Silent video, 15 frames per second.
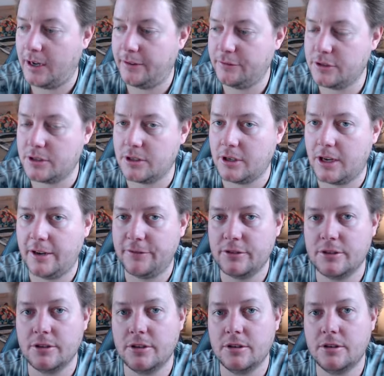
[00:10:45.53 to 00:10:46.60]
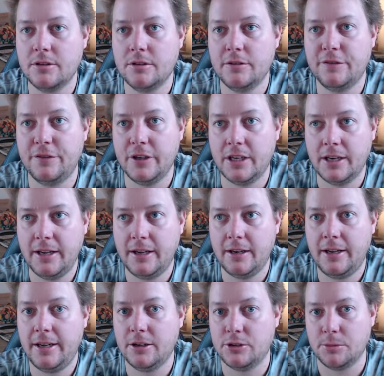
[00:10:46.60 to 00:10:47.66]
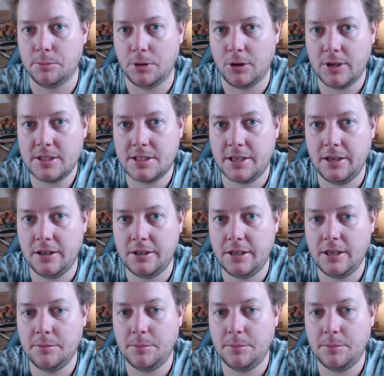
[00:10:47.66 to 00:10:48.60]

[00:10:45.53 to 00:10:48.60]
I haven't figured out how to blind scan yet,